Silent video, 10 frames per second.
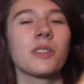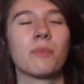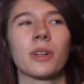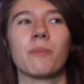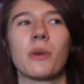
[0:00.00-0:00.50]
this
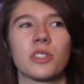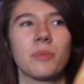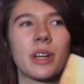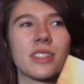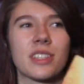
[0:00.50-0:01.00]
book mostly
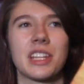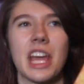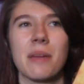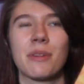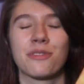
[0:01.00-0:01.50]
because of the
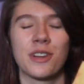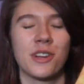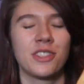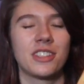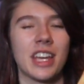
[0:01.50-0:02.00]
name at
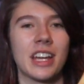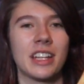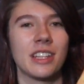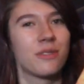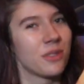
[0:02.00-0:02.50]
first,
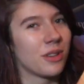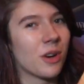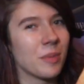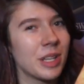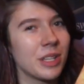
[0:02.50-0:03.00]
and if you
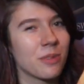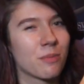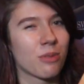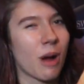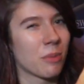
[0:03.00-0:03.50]
know me, you
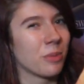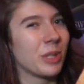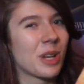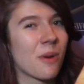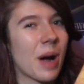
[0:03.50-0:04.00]

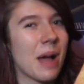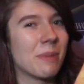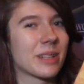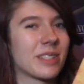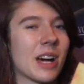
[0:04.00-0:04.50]
probably know why I
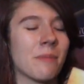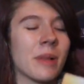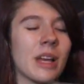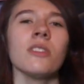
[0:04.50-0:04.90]
picked it up.